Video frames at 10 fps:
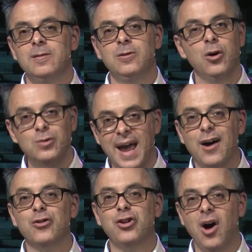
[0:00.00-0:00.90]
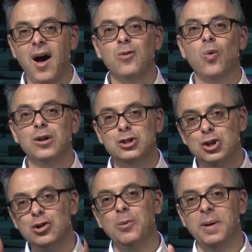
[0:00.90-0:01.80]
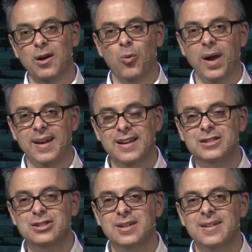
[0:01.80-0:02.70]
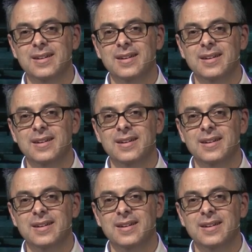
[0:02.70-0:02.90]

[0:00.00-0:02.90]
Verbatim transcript: no doubt God wants you to be a witness